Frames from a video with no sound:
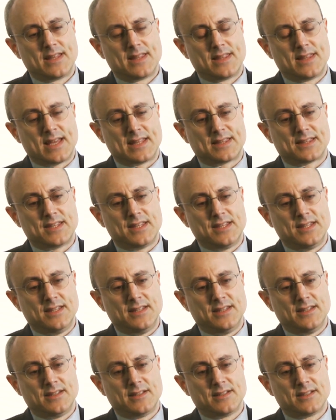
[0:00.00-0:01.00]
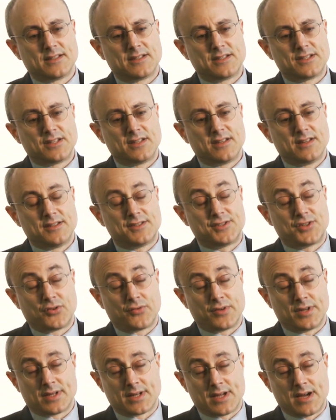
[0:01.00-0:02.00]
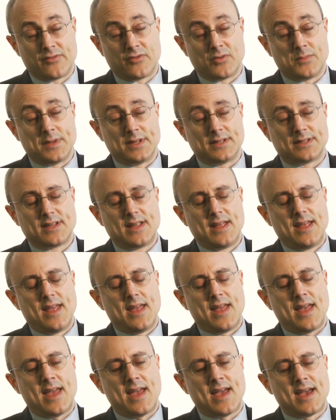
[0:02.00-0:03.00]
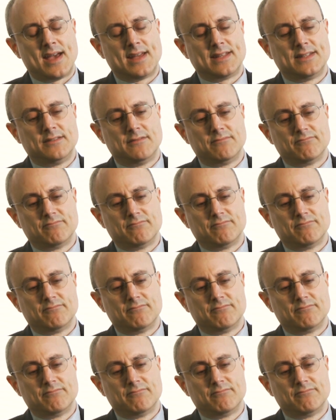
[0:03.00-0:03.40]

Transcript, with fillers: that the Syrian government had